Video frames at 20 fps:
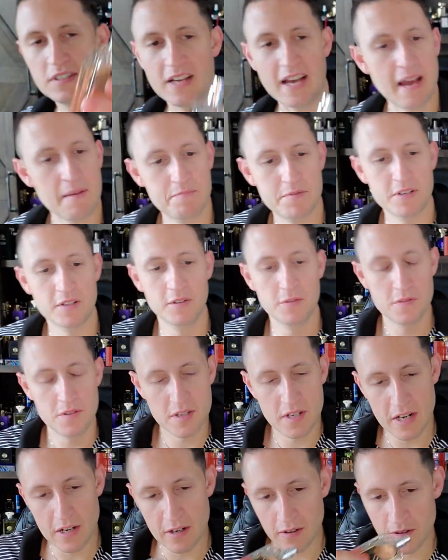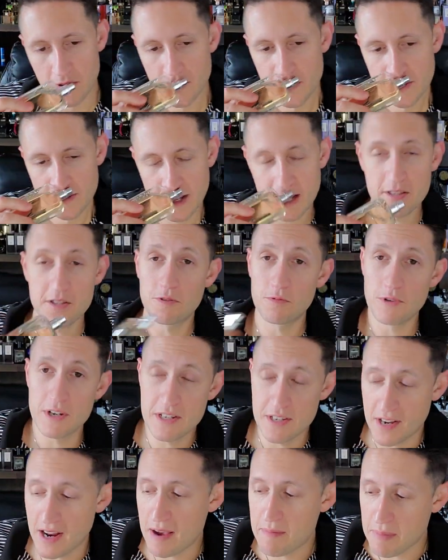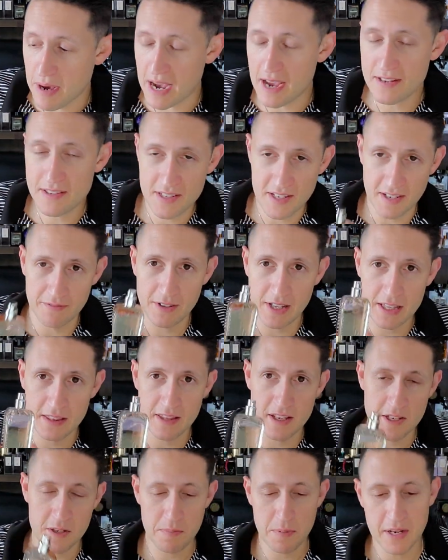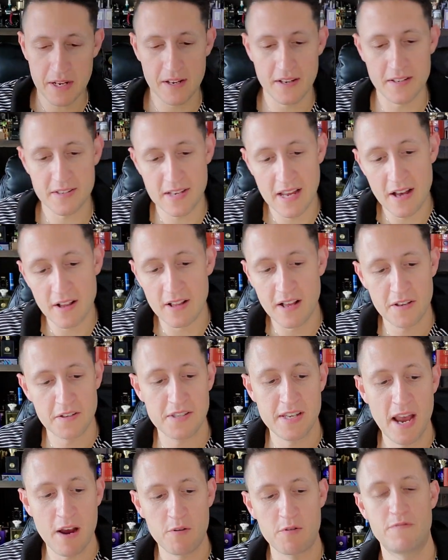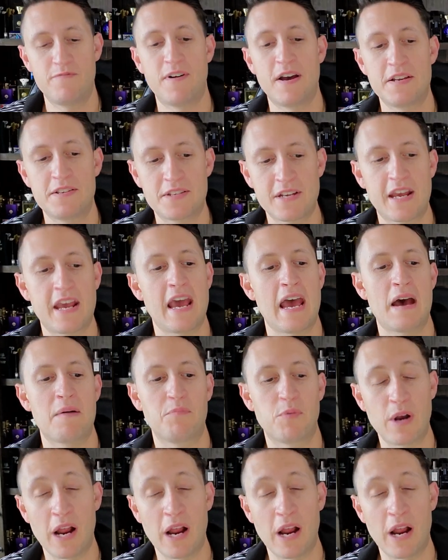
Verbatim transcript: Absolute steal. That's the reason I buy stuff like this because, hell, I'll sacrifice a cap.